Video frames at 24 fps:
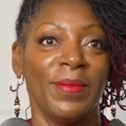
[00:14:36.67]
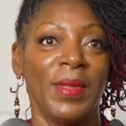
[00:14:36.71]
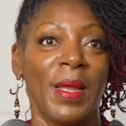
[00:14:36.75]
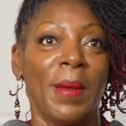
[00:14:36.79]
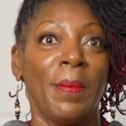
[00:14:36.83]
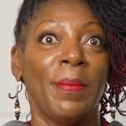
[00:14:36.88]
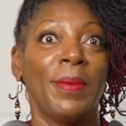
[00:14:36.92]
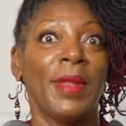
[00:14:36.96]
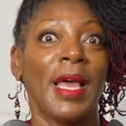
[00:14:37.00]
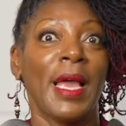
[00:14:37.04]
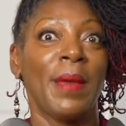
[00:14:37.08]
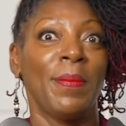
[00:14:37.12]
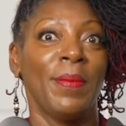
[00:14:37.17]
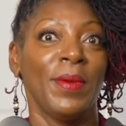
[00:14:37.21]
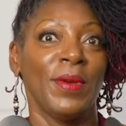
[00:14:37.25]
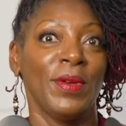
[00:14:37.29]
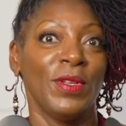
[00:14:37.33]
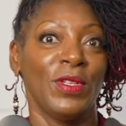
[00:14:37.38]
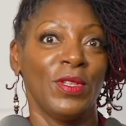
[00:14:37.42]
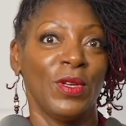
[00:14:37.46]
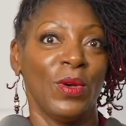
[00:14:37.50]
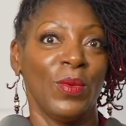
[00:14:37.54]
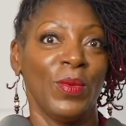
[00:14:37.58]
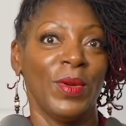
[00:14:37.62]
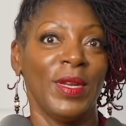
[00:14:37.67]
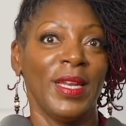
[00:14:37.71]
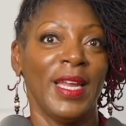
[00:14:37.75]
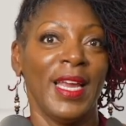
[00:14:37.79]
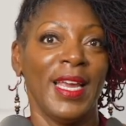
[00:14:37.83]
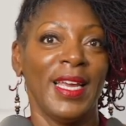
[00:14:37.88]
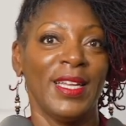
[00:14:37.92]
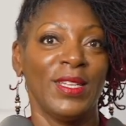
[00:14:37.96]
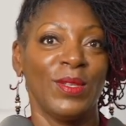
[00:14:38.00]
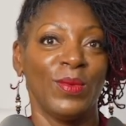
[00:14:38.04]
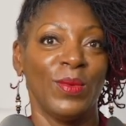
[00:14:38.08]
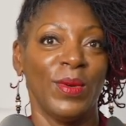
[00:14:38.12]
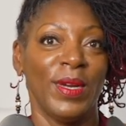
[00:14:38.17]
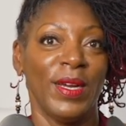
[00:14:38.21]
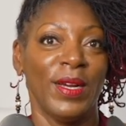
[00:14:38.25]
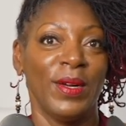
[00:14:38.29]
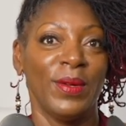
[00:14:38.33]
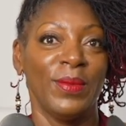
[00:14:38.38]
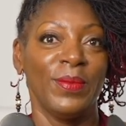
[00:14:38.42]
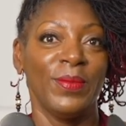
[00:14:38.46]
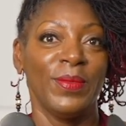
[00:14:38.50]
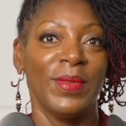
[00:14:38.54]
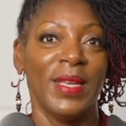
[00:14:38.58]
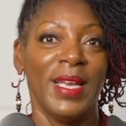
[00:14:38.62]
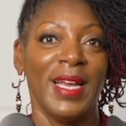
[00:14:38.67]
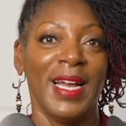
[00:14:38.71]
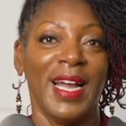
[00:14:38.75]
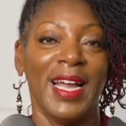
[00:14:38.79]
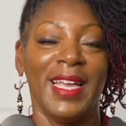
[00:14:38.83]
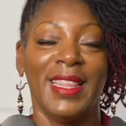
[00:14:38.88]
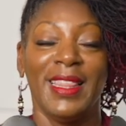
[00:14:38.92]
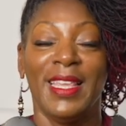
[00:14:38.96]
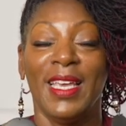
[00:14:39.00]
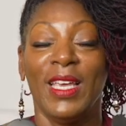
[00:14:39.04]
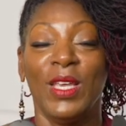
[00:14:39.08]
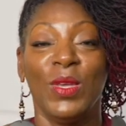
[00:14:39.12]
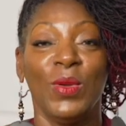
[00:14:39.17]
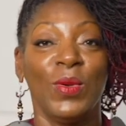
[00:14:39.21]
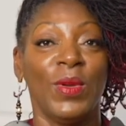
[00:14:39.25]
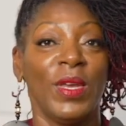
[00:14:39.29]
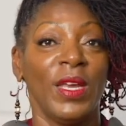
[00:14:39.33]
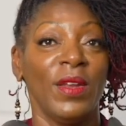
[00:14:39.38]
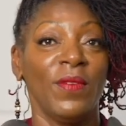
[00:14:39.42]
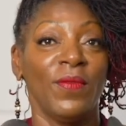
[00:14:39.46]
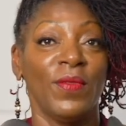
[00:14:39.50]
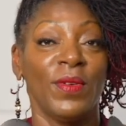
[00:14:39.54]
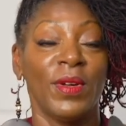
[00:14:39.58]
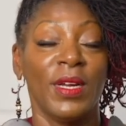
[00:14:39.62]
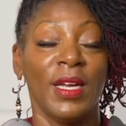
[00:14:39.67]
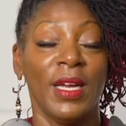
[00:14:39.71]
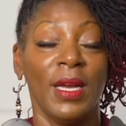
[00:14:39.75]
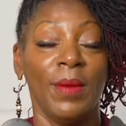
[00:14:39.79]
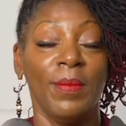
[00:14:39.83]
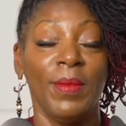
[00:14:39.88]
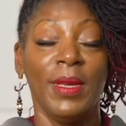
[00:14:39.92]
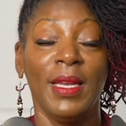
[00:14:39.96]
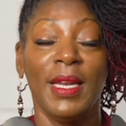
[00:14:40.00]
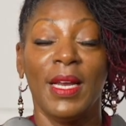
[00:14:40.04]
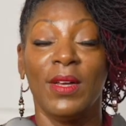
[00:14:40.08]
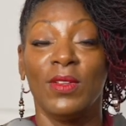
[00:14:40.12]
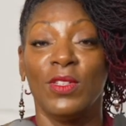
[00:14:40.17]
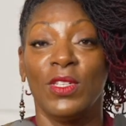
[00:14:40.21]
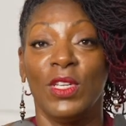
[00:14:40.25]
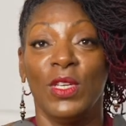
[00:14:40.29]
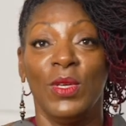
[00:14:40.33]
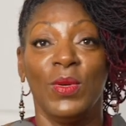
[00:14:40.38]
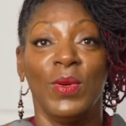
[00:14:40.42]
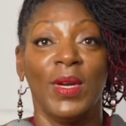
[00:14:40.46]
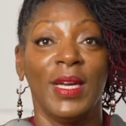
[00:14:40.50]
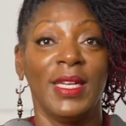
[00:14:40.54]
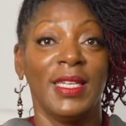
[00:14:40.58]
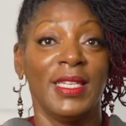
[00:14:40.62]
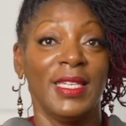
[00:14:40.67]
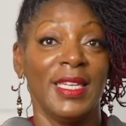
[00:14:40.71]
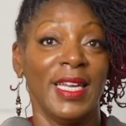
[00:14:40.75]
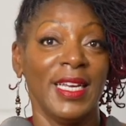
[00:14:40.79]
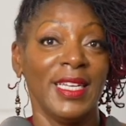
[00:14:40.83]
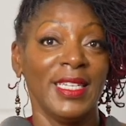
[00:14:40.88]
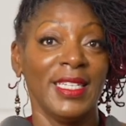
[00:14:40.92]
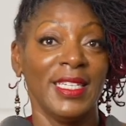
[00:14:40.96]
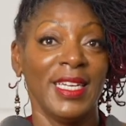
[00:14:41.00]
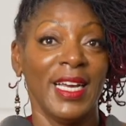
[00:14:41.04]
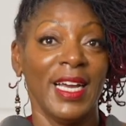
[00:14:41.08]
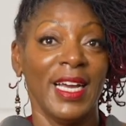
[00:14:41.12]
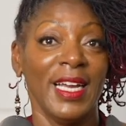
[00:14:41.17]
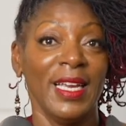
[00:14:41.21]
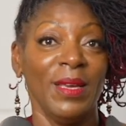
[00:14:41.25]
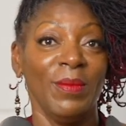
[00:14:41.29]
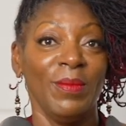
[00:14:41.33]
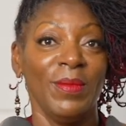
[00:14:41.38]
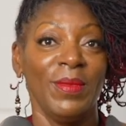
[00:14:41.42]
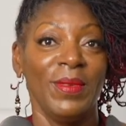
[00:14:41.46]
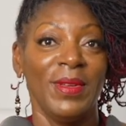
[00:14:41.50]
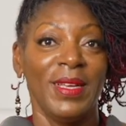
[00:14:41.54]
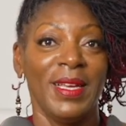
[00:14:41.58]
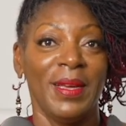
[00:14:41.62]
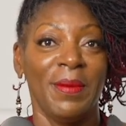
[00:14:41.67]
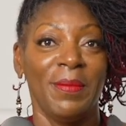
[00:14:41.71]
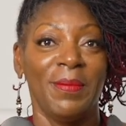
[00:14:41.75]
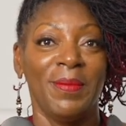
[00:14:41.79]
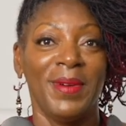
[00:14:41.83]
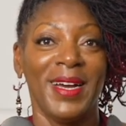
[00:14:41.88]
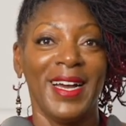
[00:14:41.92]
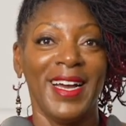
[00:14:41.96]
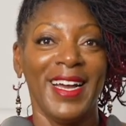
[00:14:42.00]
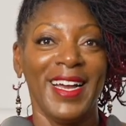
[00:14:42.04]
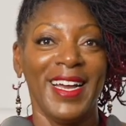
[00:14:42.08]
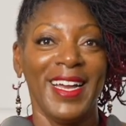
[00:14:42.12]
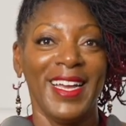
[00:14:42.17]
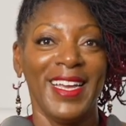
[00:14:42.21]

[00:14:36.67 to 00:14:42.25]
Blackberry Soul Renee as well. I thank you again for coming. I'll see you guys next time. Bye.